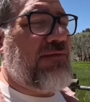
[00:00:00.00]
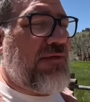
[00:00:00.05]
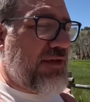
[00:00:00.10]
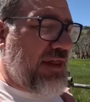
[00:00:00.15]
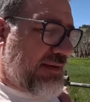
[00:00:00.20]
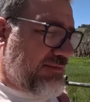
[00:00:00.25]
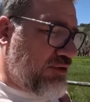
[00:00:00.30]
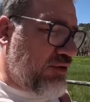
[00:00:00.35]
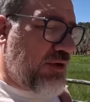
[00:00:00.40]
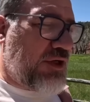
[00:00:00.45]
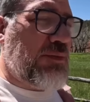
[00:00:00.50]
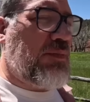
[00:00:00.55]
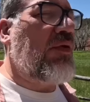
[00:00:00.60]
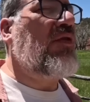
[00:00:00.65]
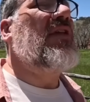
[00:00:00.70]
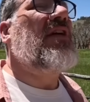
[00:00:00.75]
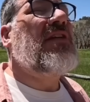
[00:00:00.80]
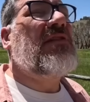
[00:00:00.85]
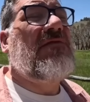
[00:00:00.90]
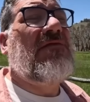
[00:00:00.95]
for them to
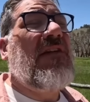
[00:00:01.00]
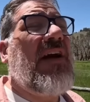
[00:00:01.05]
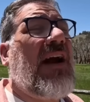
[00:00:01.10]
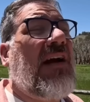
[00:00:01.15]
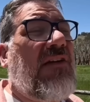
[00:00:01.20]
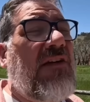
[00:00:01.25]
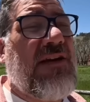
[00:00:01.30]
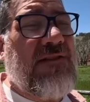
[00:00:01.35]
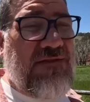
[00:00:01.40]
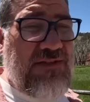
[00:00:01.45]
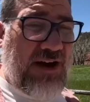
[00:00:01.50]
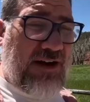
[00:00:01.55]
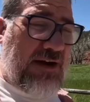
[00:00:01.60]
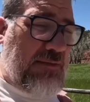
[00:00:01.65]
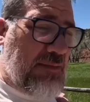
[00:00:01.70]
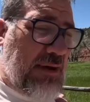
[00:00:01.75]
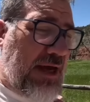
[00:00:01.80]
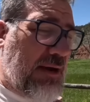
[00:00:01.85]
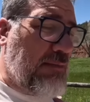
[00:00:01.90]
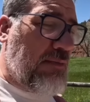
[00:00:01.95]
explore this very, very
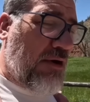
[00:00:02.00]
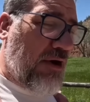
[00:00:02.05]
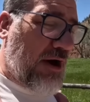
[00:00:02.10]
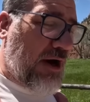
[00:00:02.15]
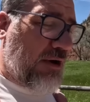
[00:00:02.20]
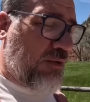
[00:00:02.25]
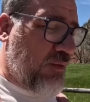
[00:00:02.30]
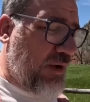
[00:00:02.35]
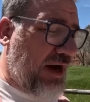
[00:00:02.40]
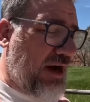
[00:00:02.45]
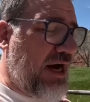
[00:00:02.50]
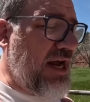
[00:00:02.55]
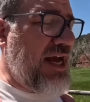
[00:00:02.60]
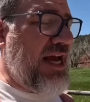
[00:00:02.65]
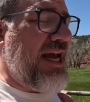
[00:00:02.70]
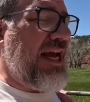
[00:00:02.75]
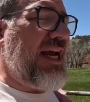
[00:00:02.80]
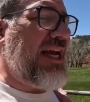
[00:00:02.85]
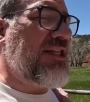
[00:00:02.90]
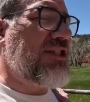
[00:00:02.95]
big park where
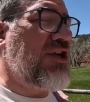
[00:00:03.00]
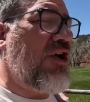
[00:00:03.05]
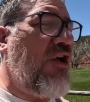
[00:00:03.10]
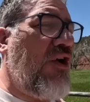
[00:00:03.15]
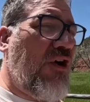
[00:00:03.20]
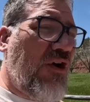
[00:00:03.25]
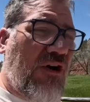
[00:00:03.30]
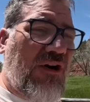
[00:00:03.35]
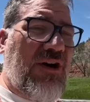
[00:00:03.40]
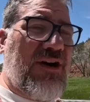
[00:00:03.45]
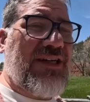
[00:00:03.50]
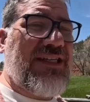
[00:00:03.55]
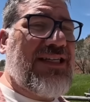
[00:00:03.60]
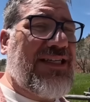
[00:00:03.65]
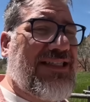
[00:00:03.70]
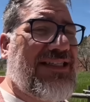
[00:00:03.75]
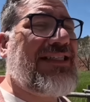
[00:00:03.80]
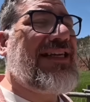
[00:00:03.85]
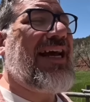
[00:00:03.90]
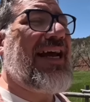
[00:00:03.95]
it's hard
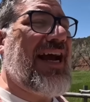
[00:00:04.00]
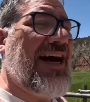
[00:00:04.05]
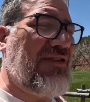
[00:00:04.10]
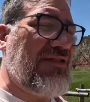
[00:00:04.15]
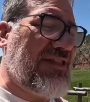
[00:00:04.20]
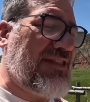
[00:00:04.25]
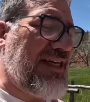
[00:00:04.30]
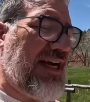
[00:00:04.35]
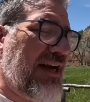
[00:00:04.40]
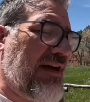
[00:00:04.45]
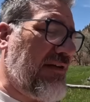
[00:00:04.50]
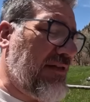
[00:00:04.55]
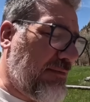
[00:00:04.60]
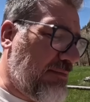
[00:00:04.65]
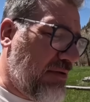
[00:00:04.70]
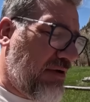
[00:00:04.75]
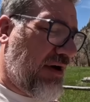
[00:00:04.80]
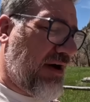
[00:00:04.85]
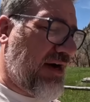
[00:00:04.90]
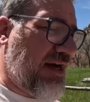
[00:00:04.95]
to stay outside of the
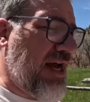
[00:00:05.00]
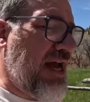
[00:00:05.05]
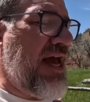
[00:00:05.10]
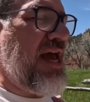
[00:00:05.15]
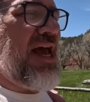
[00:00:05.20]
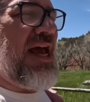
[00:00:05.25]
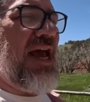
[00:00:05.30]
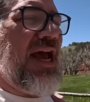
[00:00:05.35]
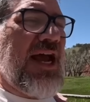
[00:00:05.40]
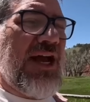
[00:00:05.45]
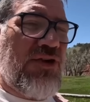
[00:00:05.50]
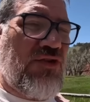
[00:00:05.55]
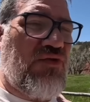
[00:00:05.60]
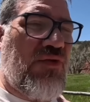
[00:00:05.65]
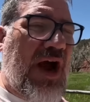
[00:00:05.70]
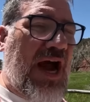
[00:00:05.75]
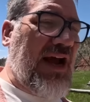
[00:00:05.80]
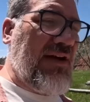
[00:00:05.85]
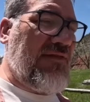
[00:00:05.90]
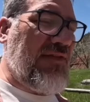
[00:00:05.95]
park and
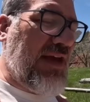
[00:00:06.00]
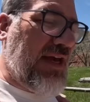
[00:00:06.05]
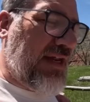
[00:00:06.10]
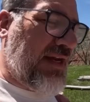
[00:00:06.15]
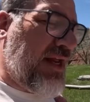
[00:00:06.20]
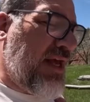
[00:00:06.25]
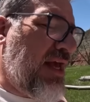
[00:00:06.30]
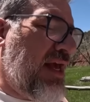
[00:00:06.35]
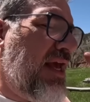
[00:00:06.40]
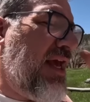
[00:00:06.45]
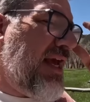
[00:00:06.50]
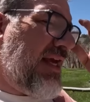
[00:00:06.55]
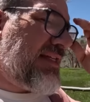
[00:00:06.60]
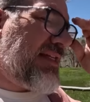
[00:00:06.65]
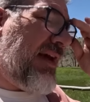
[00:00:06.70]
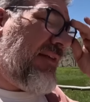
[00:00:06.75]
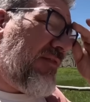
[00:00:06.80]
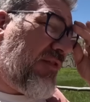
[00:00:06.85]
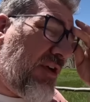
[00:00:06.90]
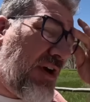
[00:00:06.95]
drive in
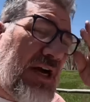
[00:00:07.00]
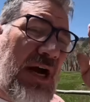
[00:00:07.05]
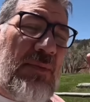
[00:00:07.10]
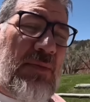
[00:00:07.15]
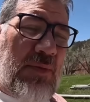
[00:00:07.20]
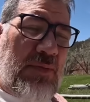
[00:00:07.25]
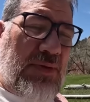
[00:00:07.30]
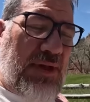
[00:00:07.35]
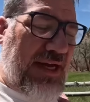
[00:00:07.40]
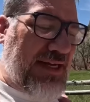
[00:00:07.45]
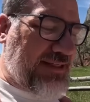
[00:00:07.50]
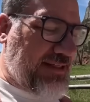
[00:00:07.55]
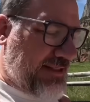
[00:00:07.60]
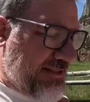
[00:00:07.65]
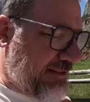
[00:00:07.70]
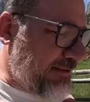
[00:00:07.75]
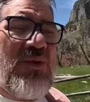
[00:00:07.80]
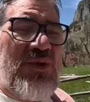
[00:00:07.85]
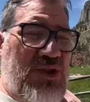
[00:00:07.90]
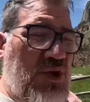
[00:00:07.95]
except for a couple
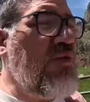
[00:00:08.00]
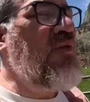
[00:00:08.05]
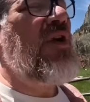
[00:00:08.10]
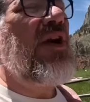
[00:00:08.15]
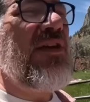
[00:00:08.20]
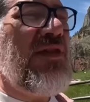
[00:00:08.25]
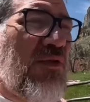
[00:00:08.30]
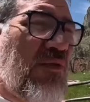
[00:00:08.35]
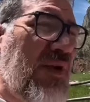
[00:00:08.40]
places. So one of the